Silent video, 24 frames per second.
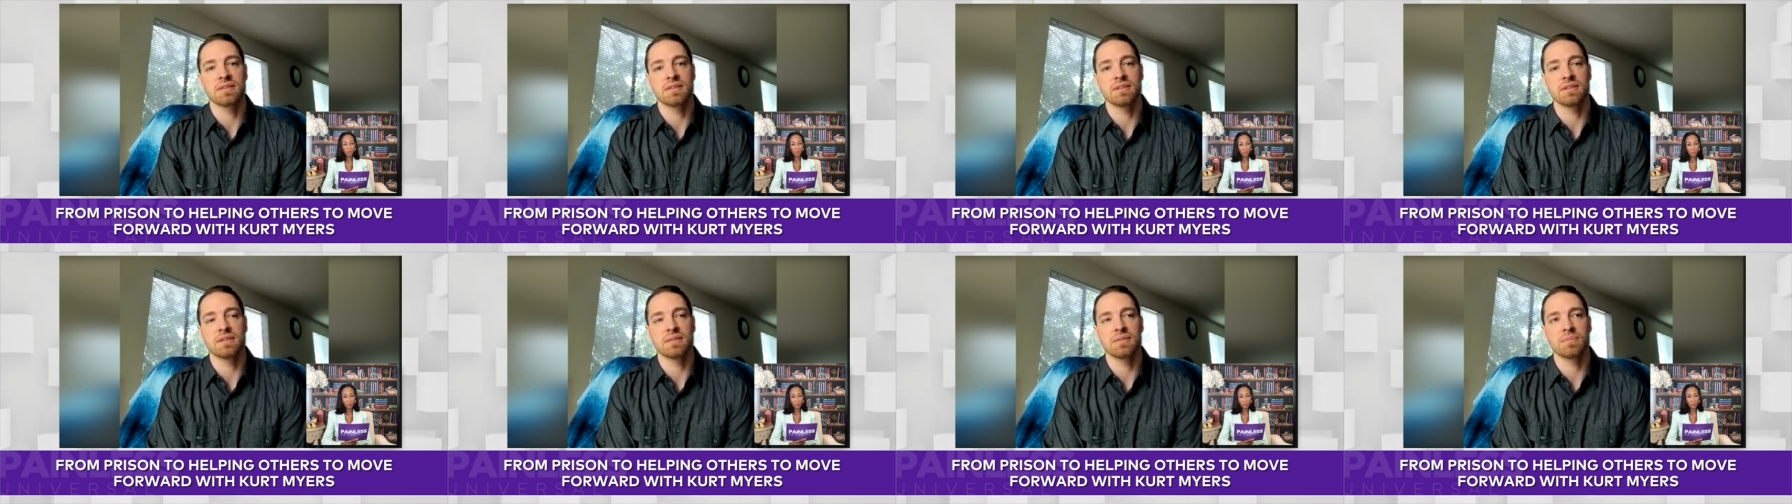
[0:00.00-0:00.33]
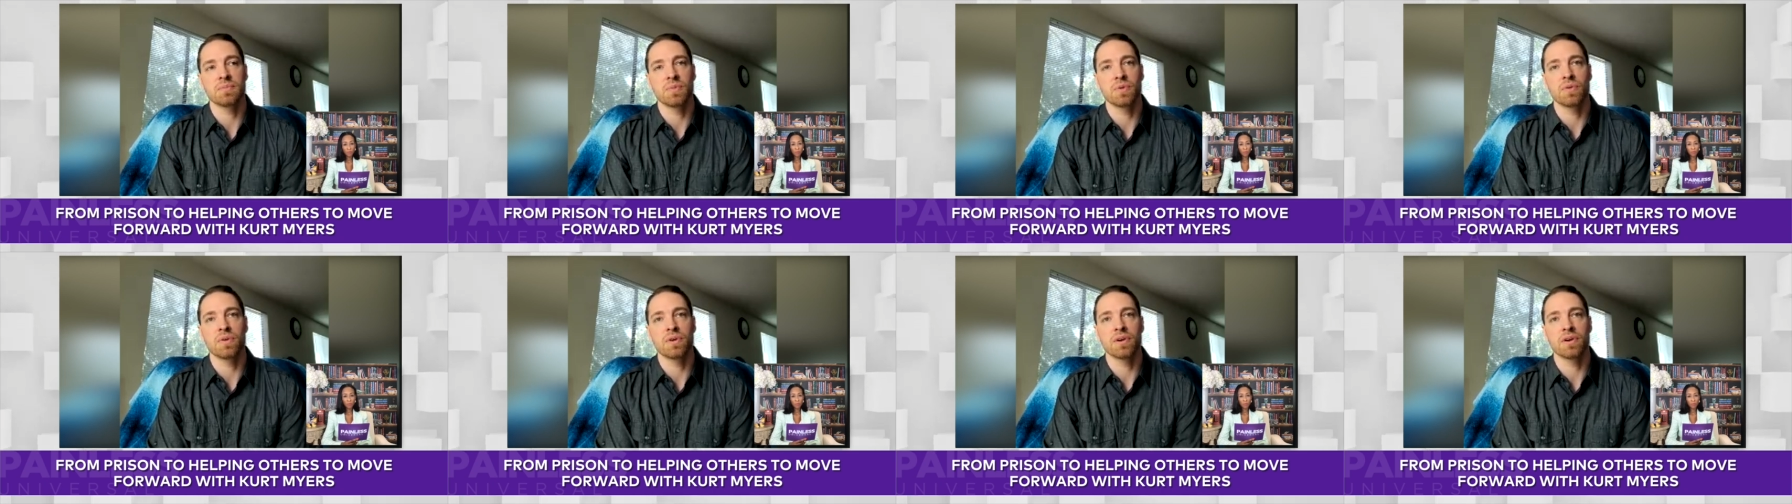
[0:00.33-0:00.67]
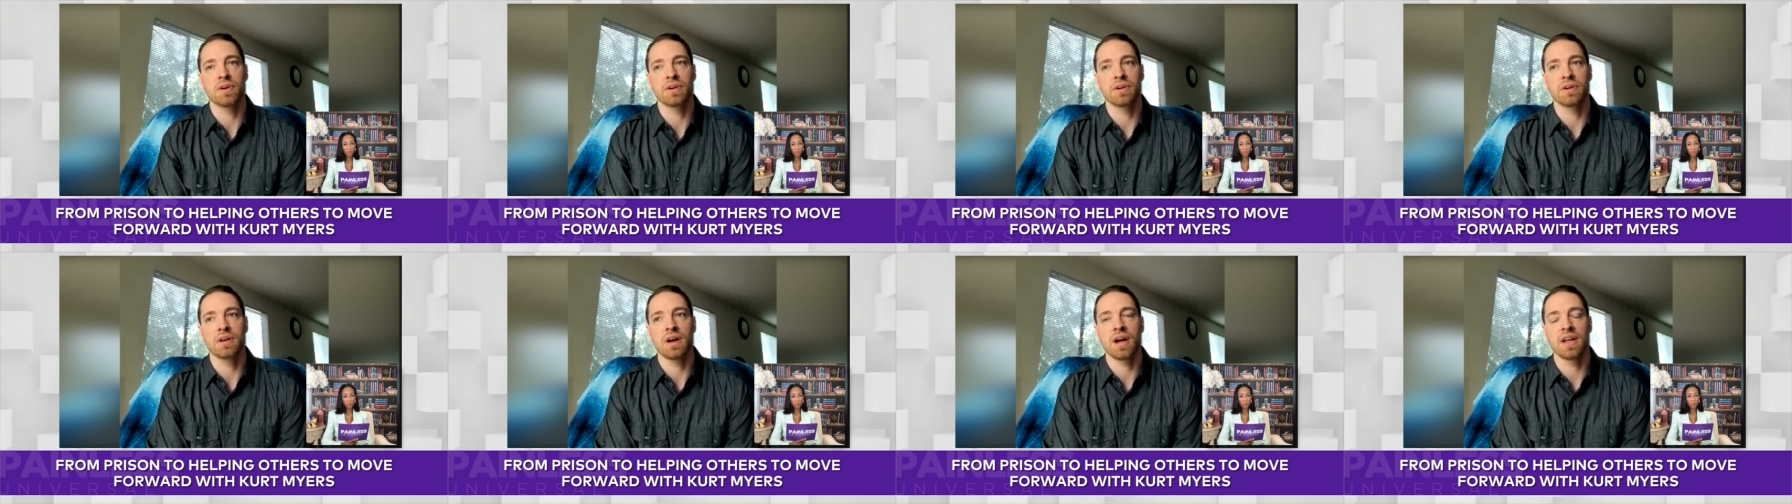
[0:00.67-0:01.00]
in a
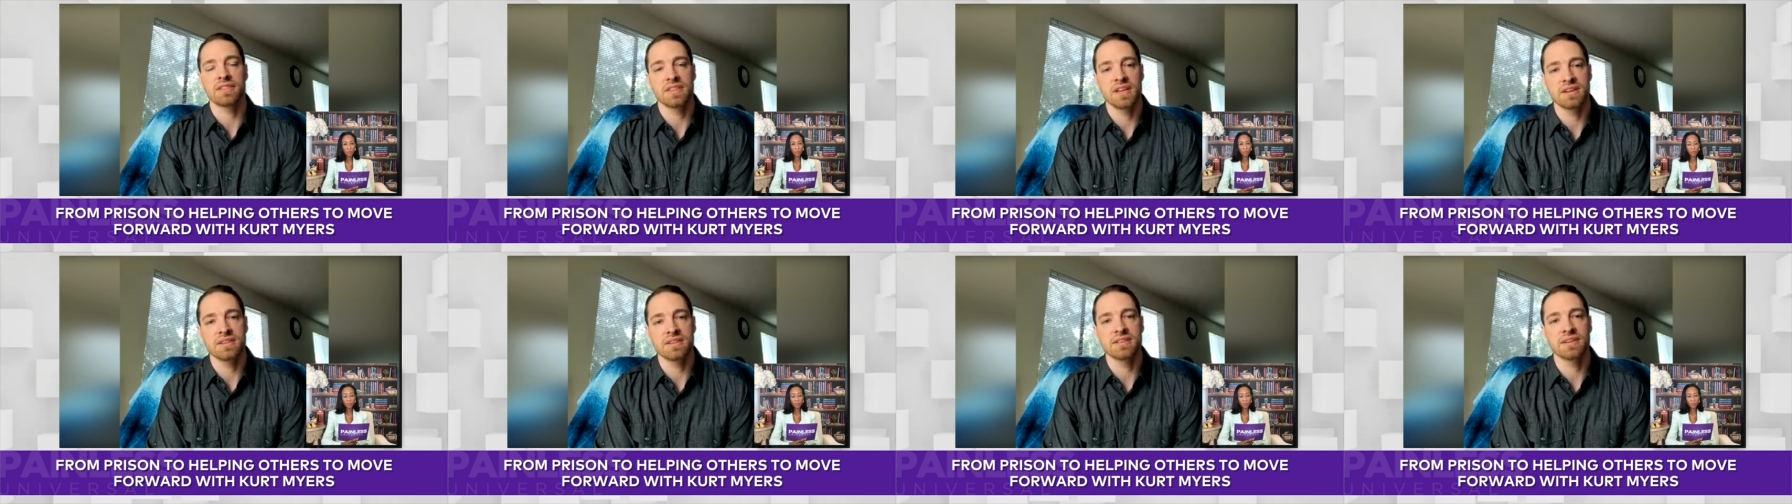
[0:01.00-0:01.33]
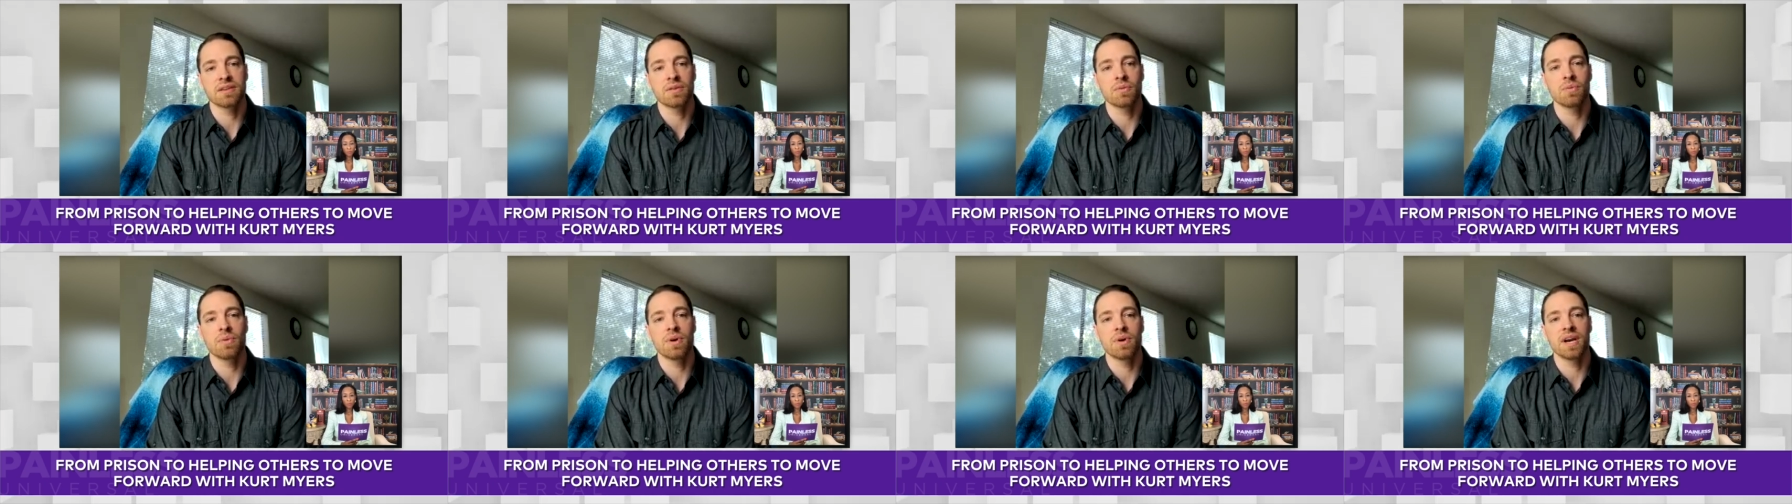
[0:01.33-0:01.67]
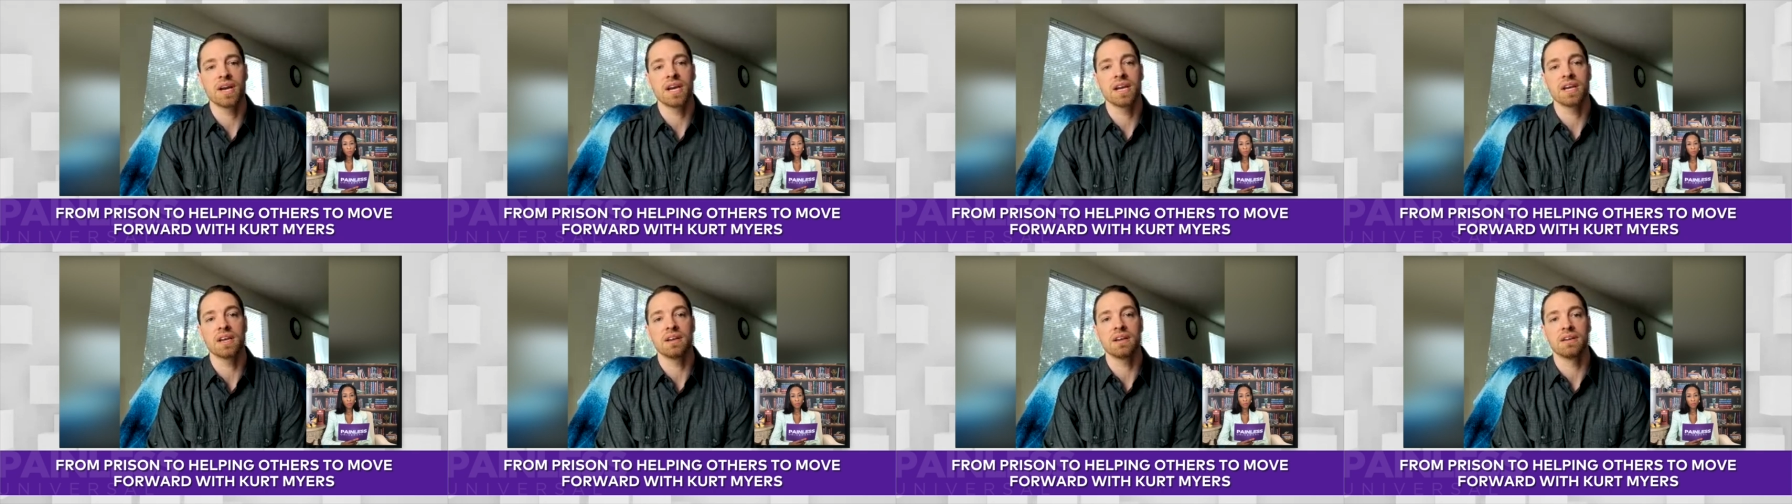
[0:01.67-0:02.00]
more authentic
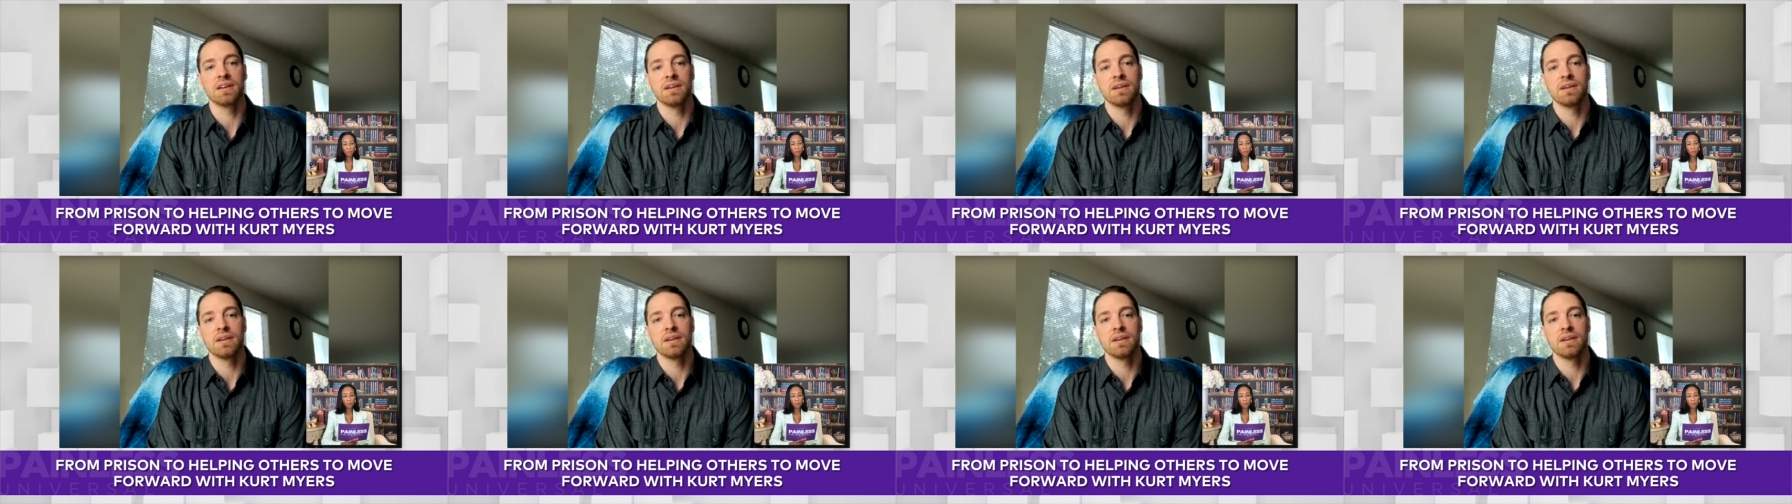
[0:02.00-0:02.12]
way